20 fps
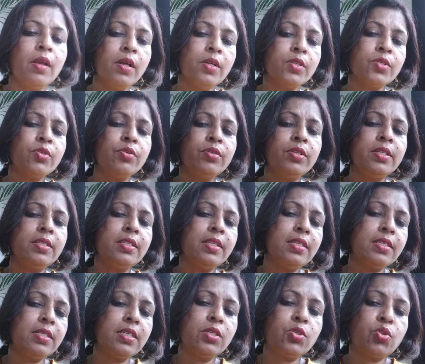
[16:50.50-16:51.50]
So this
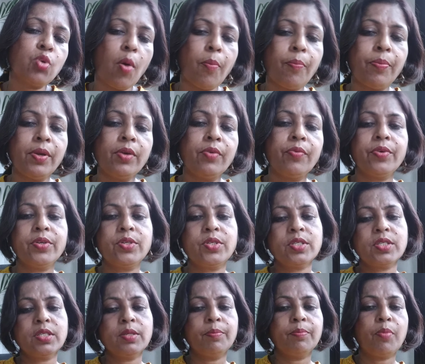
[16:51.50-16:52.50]
is the topic which
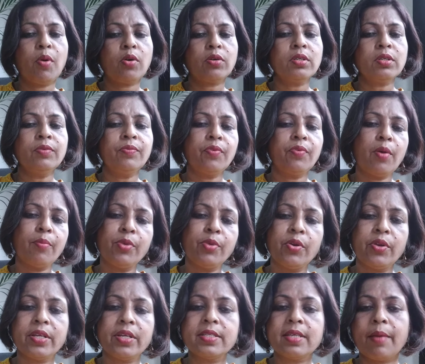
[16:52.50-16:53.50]
is important from your
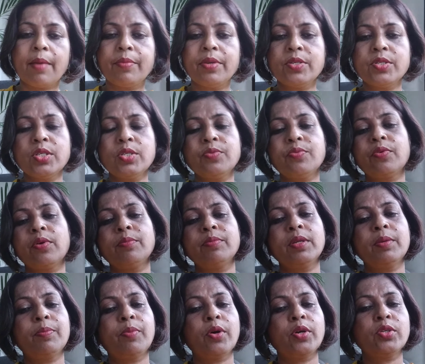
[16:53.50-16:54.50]
examinations from
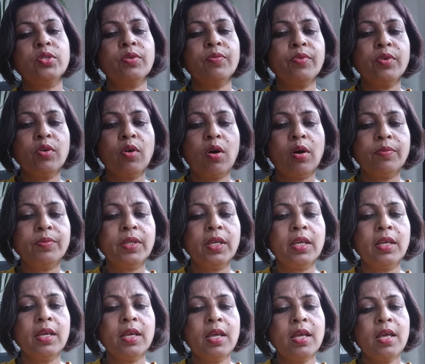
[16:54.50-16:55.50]
the point of view of
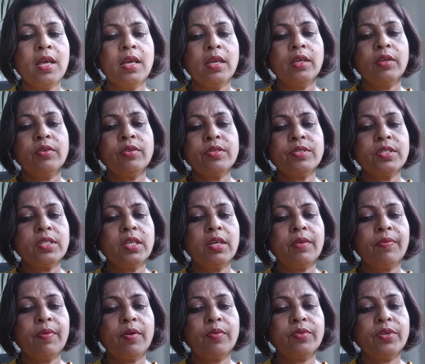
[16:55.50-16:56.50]
the CA
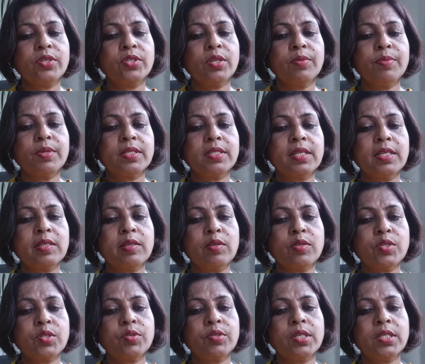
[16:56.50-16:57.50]
Foundation Business Law
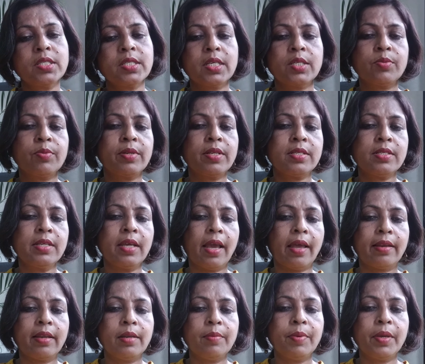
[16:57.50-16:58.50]
students as well as the
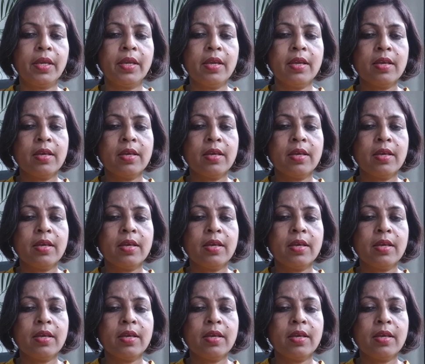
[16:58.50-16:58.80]
LL.B.